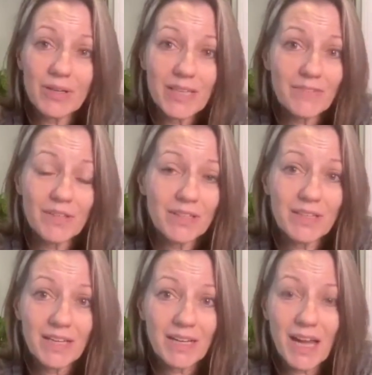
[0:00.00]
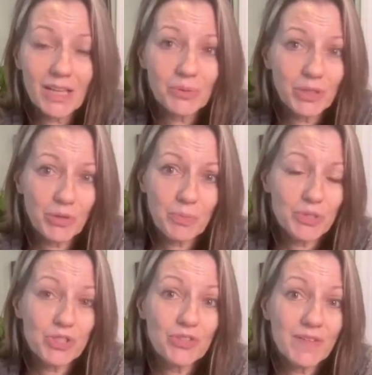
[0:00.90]
even coloring or
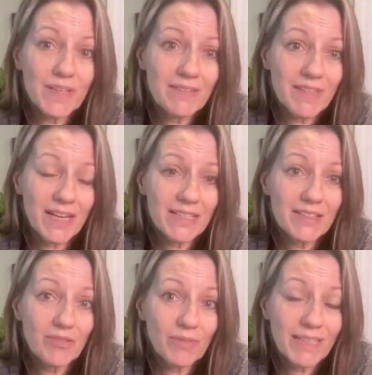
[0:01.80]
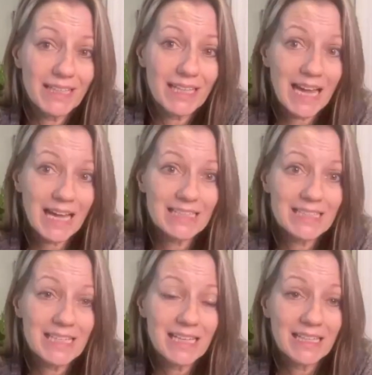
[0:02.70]
preservative that I didn't
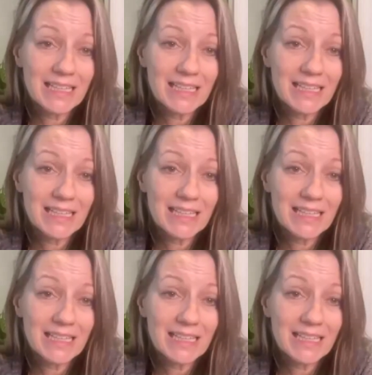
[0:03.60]
realize,